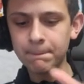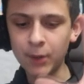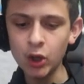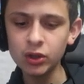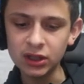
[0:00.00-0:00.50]

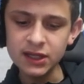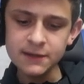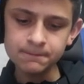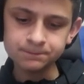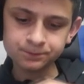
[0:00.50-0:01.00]

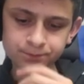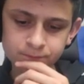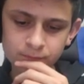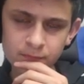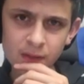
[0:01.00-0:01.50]
Burnley
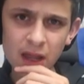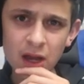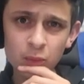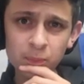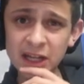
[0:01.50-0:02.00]

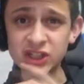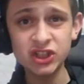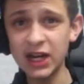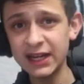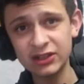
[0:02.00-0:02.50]
played
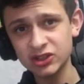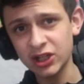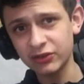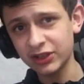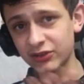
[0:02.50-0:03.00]
shite against
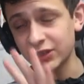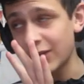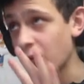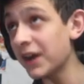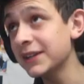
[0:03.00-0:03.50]
Chelsea. I don't
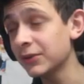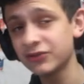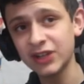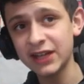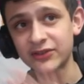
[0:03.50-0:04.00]
care what anyone
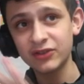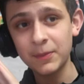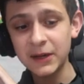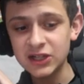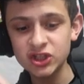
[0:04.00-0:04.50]
says. They
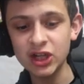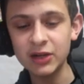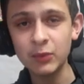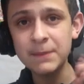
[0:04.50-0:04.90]
played shite.